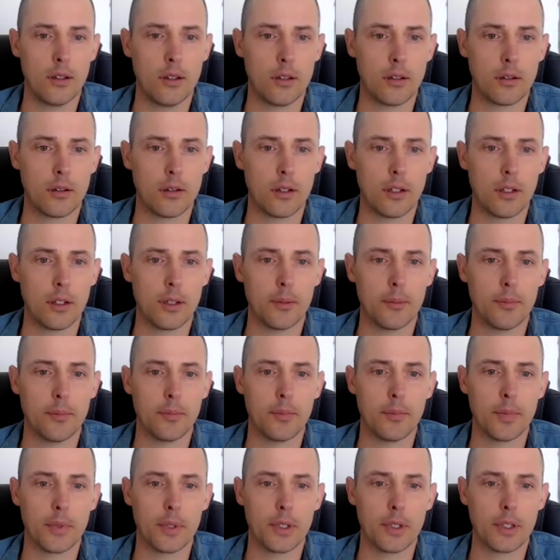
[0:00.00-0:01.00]
Great.
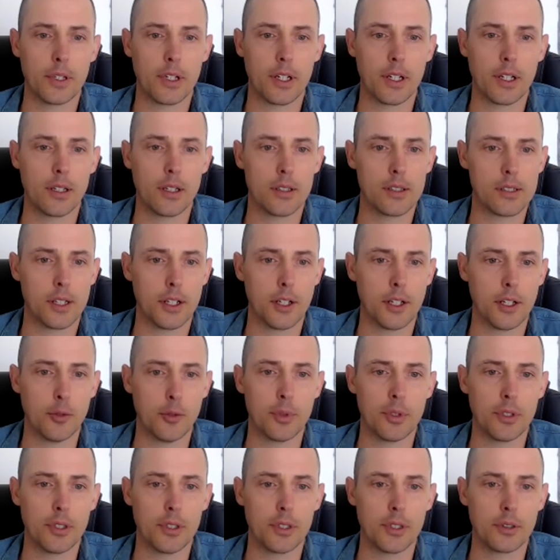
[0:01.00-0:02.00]
Okay, it's
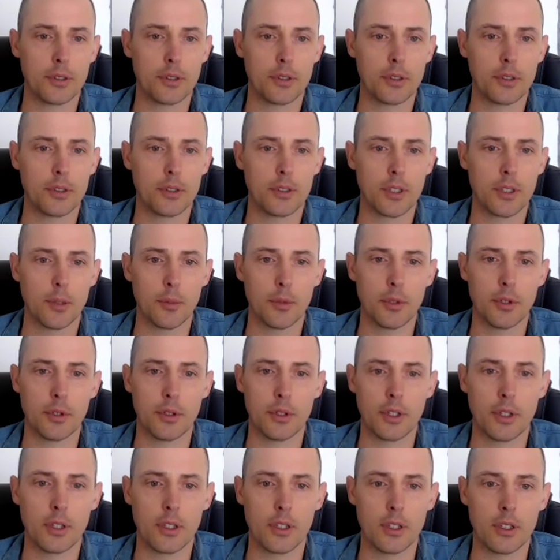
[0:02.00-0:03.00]
helping. Keep
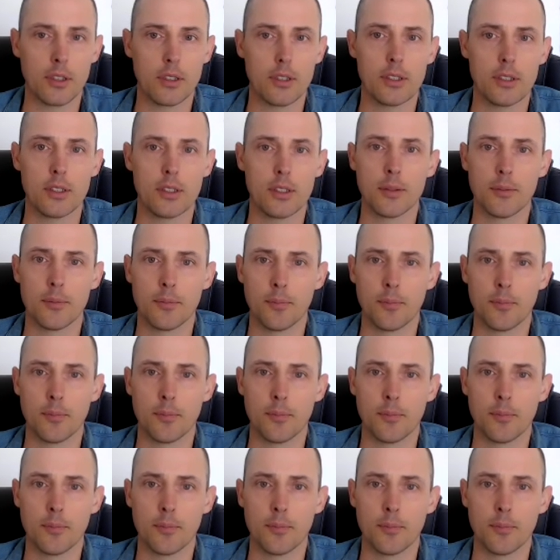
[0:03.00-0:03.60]
doing these.